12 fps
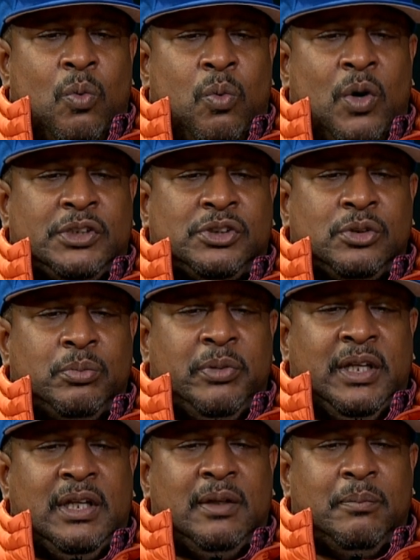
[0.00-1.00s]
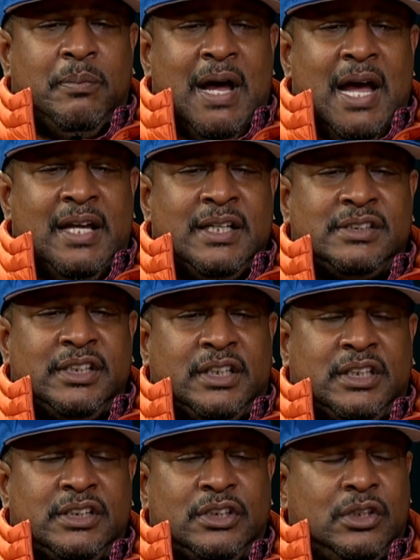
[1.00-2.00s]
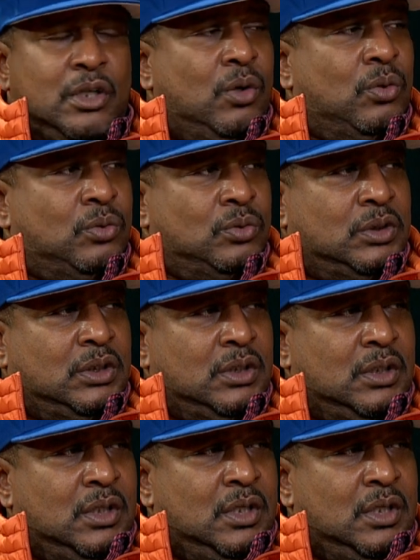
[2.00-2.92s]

what you mean by is it condoned?